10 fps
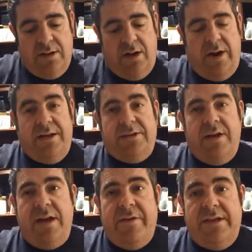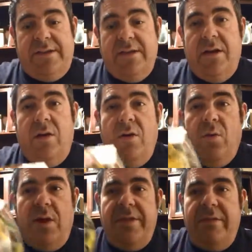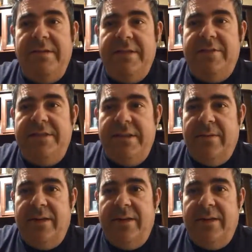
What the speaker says: All right. So anyways, what I thought was interesting